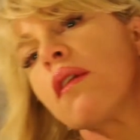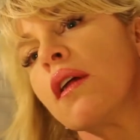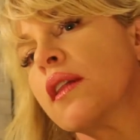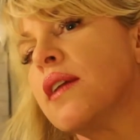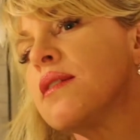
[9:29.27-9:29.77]

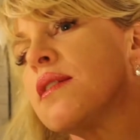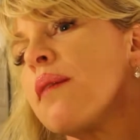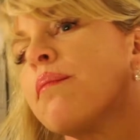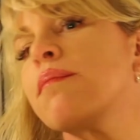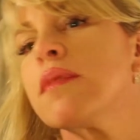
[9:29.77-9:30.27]
at least
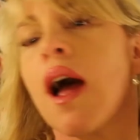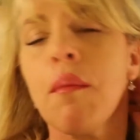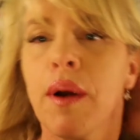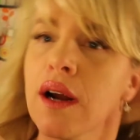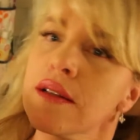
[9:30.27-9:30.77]
the top
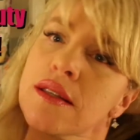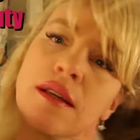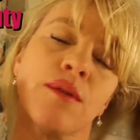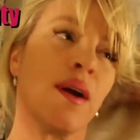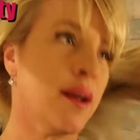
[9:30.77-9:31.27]

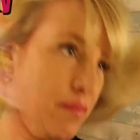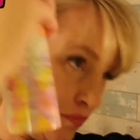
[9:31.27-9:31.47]
parts, right?